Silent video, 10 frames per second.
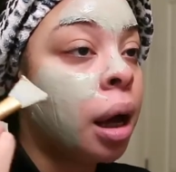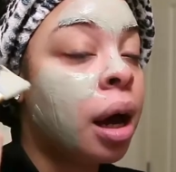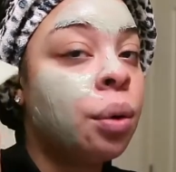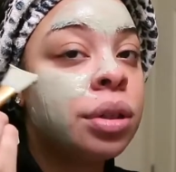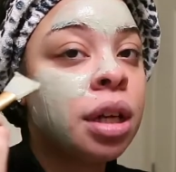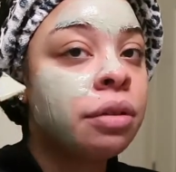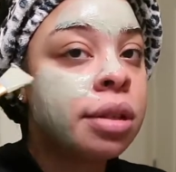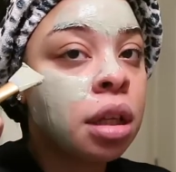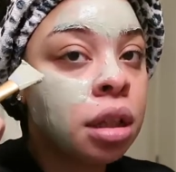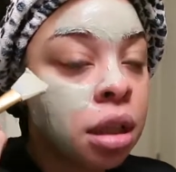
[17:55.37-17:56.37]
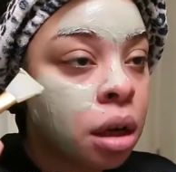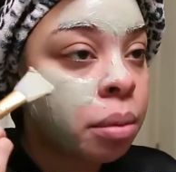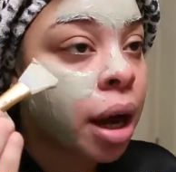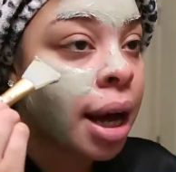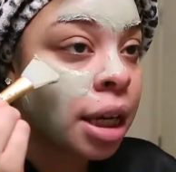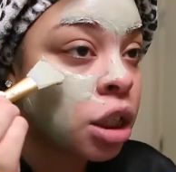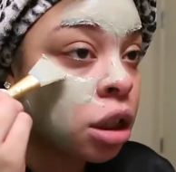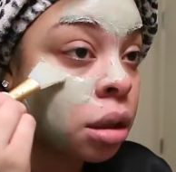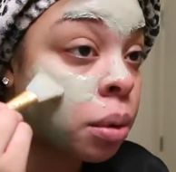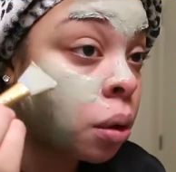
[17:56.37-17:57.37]
always have this thing that's like on my high
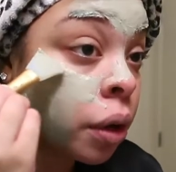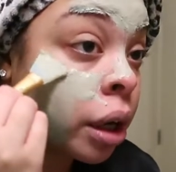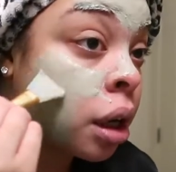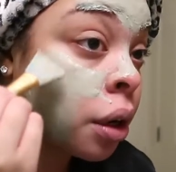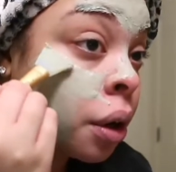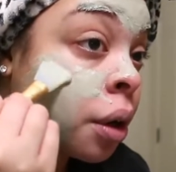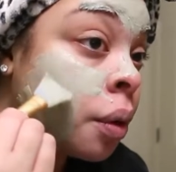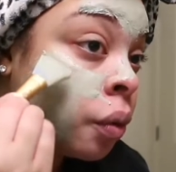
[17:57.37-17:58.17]
cheekbone right here.